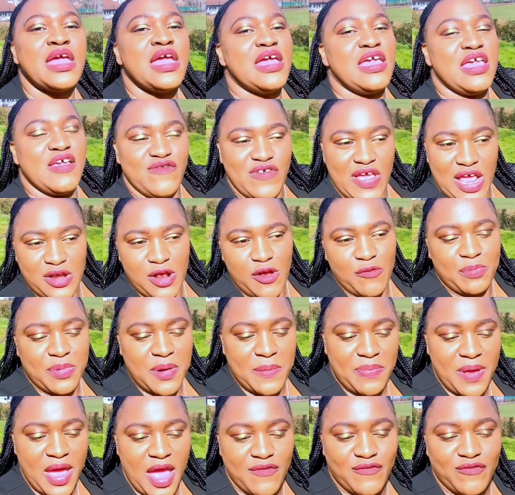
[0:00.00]
If you're not
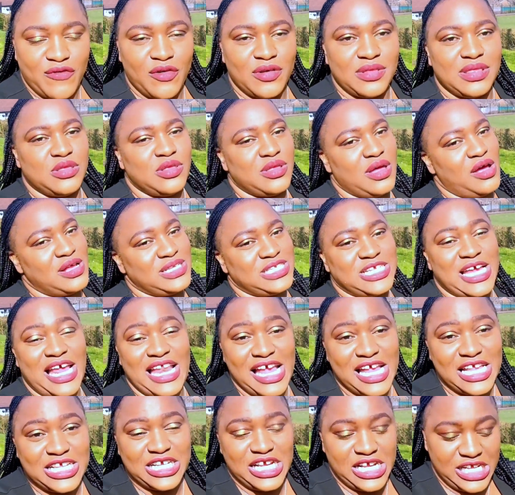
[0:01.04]
prepared for those
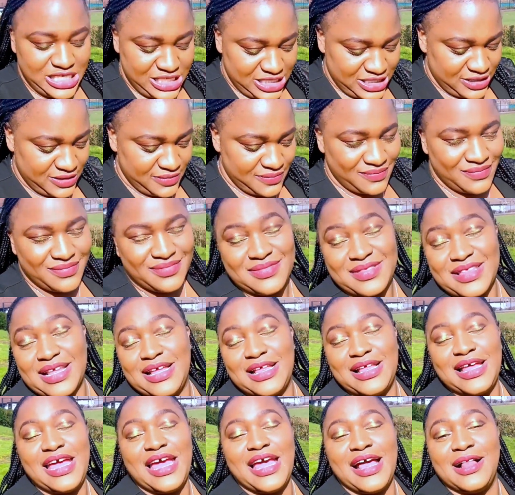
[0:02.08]
challenges,
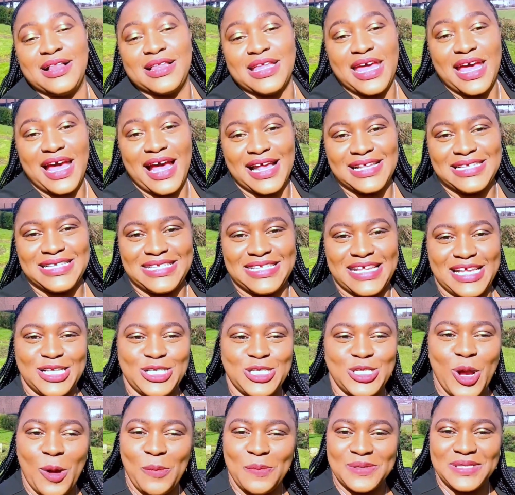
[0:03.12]
healthcare assistant
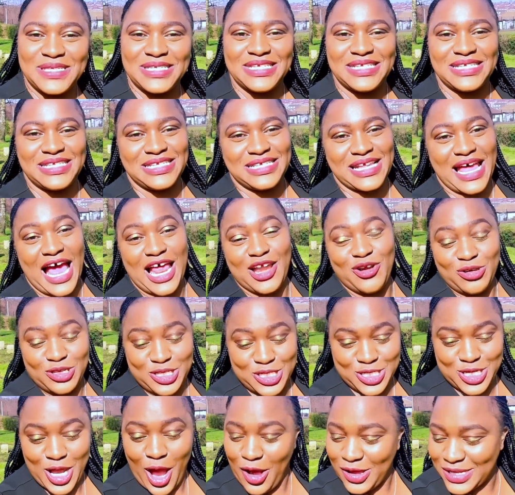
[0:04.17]
jobs are not
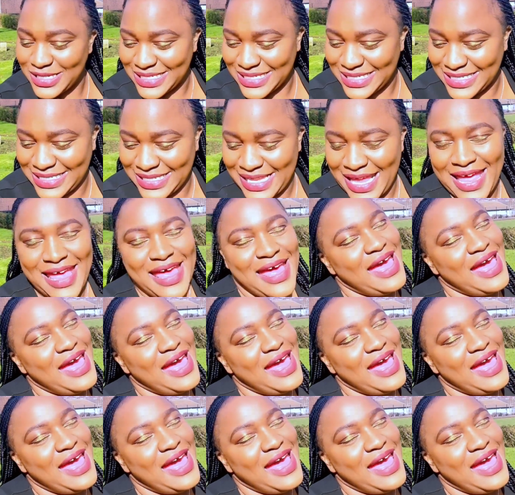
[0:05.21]
yours.